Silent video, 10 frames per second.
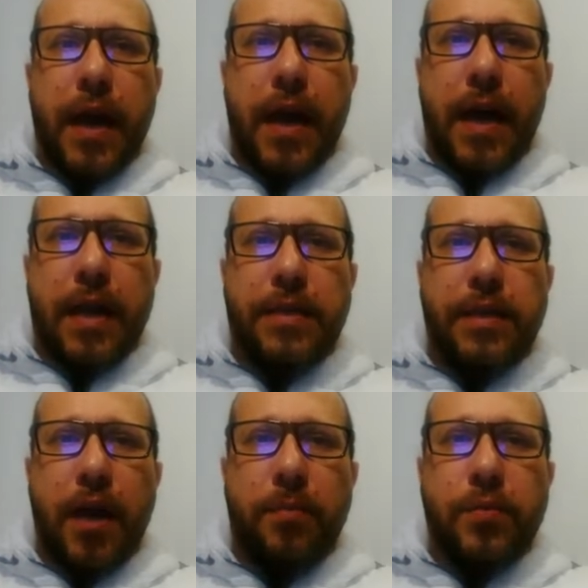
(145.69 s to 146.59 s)
a
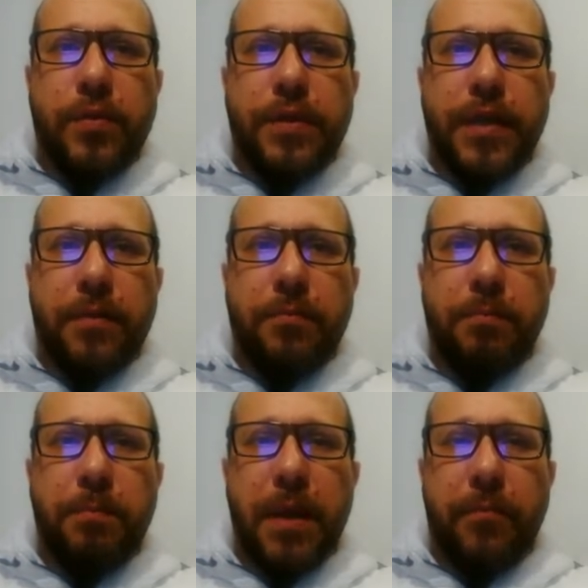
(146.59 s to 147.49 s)

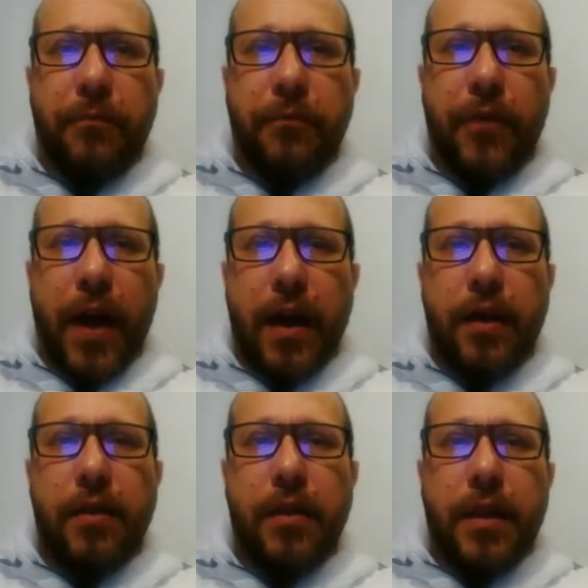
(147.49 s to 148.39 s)
Scopus.bib
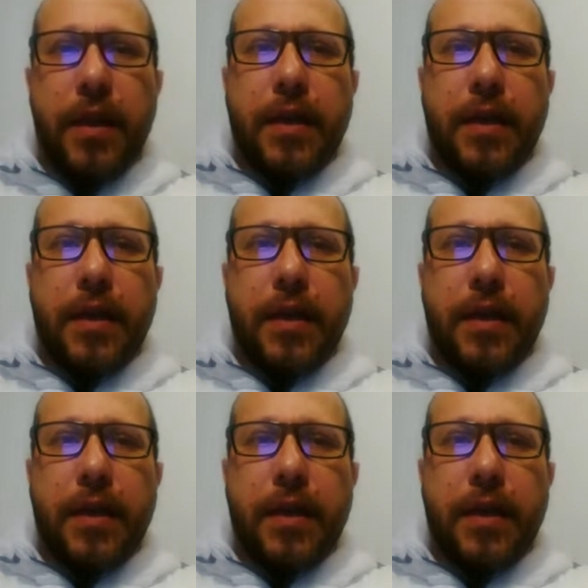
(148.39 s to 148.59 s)
file